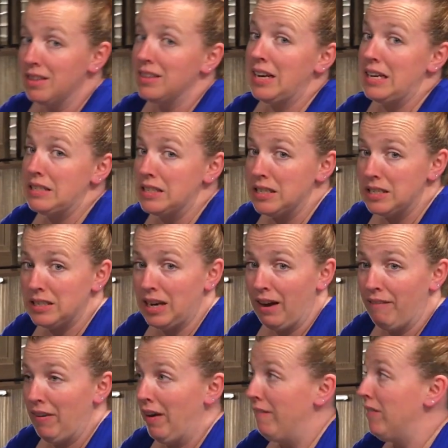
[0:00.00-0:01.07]
the nicest
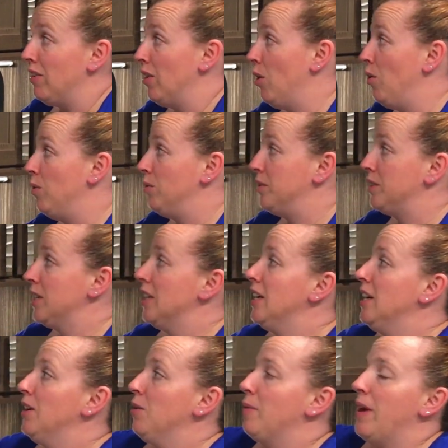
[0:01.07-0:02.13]
I've ever owned.
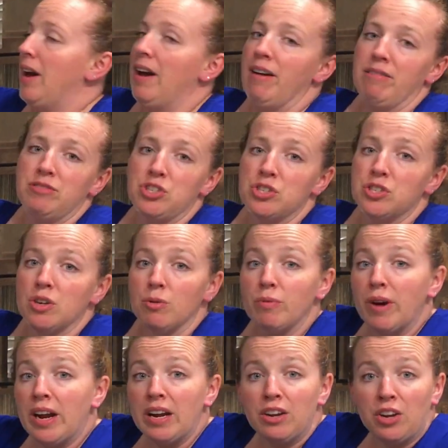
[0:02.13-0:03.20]
We have just a
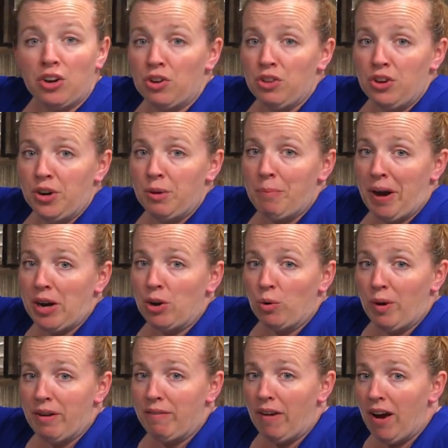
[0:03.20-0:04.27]
regular
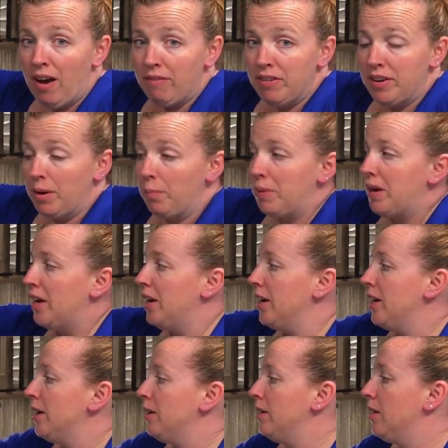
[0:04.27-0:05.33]
microwave oven up
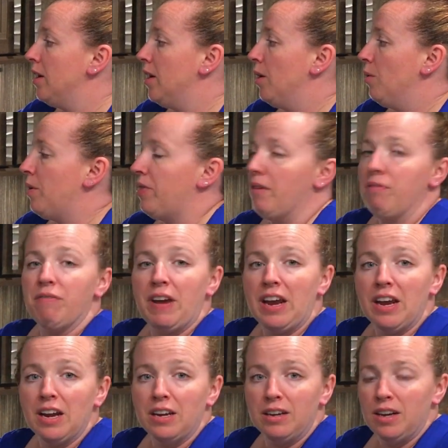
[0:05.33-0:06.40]
here, with a
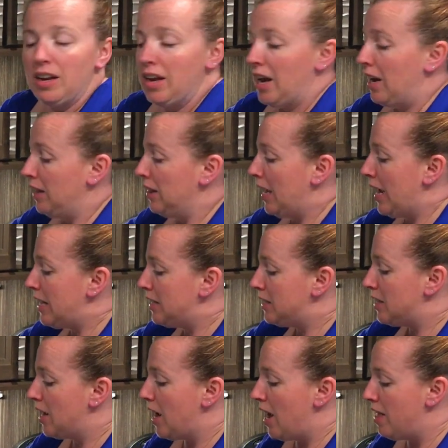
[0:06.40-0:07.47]
fan and a
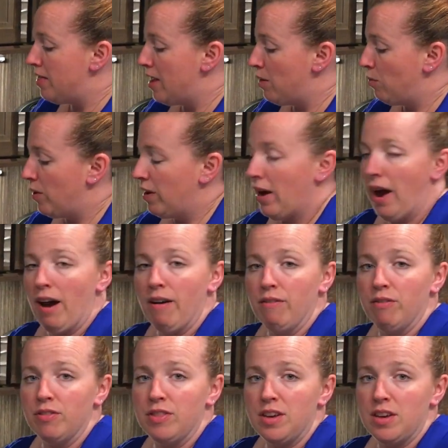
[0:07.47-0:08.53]
light. And then we
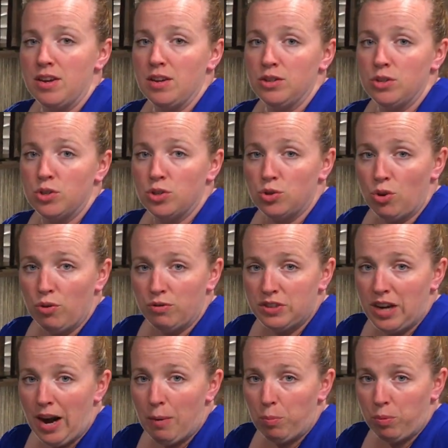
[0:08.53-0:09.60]
have the
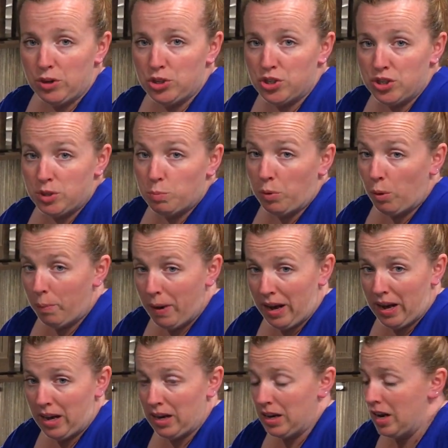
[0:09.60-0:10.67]
stovetop, which is
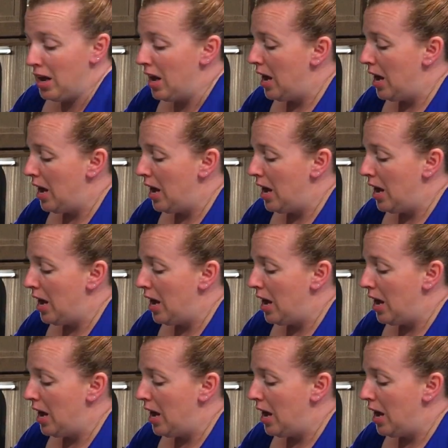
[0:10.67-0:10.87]
propane